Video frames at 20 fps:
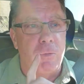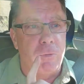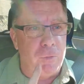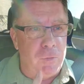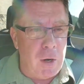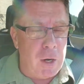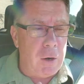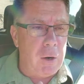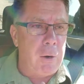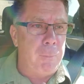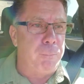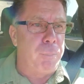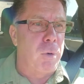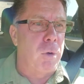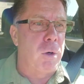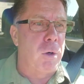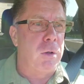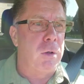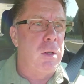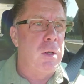very
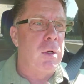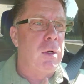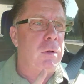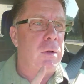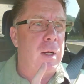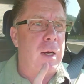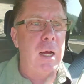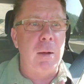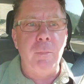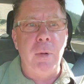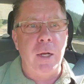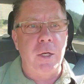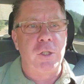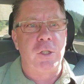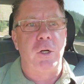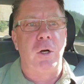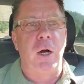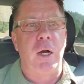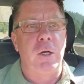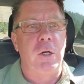important that I make
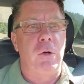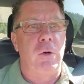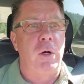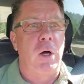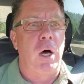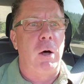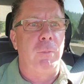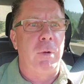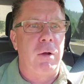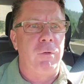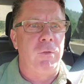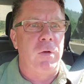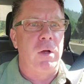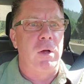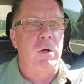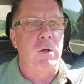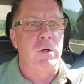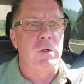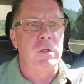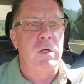sure I do in all my
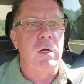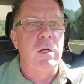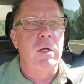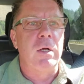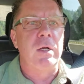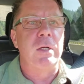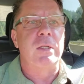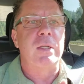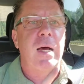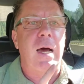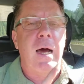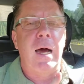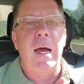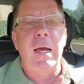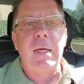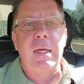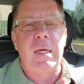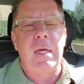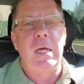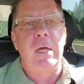vehicles is
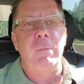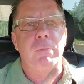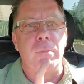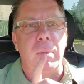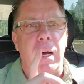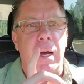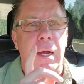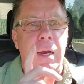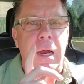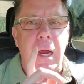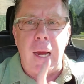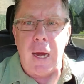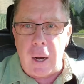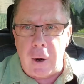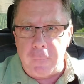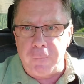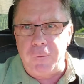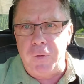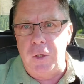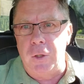I keep my
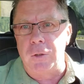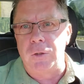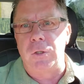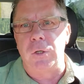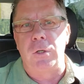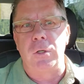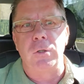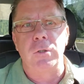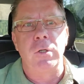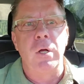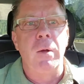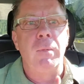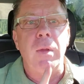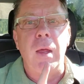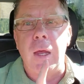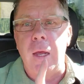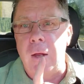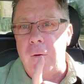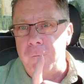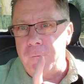air filters
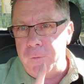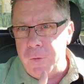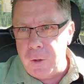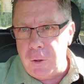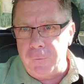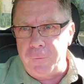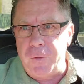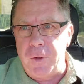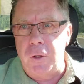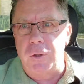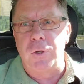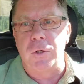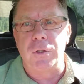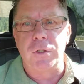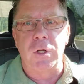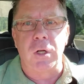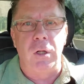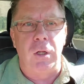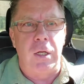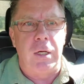and fuel
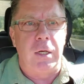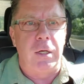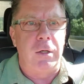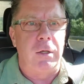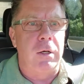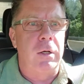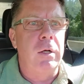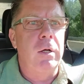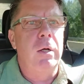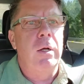filters clean.